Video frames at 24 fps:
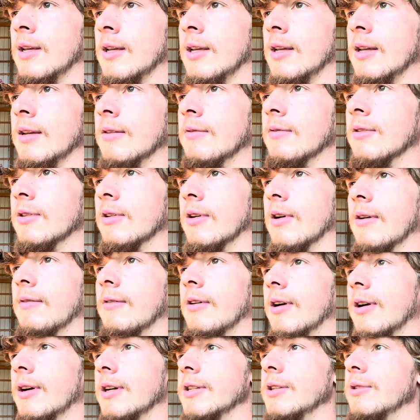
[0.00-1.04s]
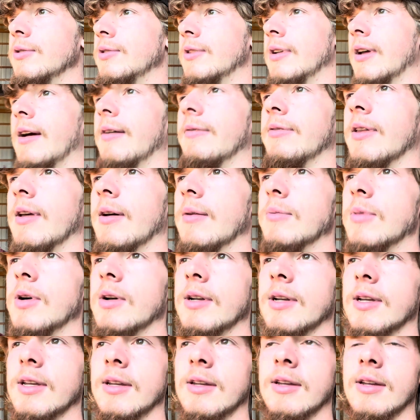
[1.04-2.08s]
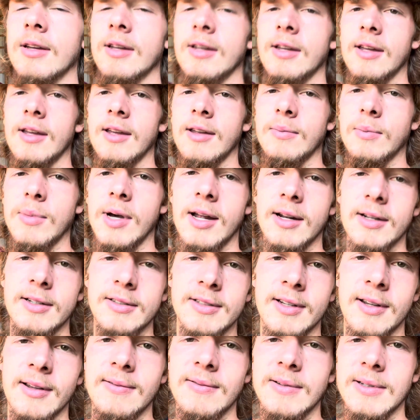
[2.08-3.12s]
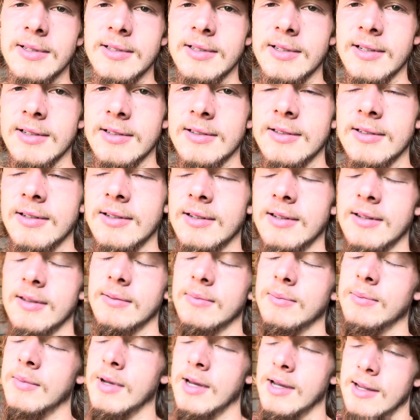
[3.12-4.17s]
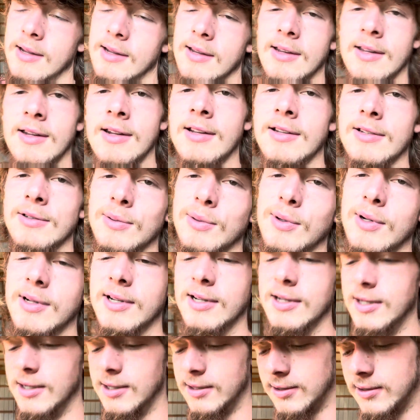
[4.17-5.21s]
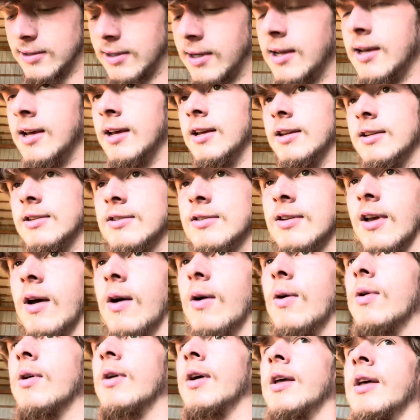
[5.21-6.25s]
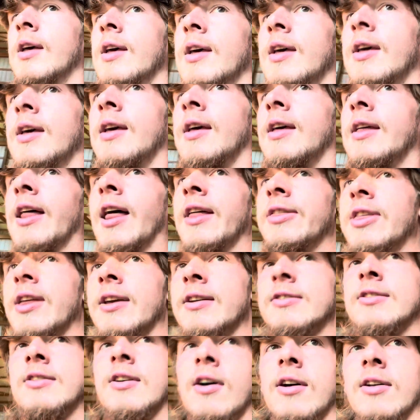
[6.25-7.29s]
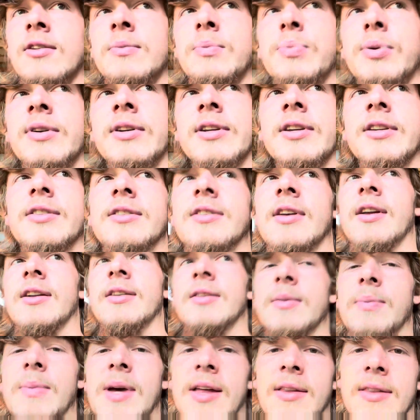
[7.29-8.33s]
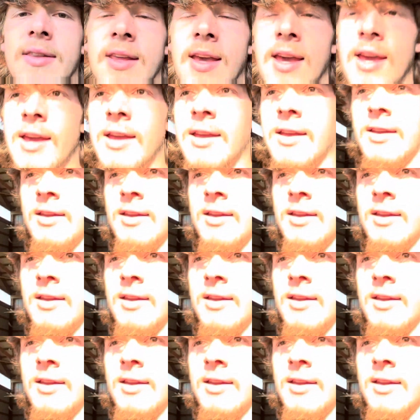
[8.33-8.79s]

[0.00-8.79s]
even though I've already used half that money and bought a 7060. But it is what it is. So that thing's gone. Pretty excited about that.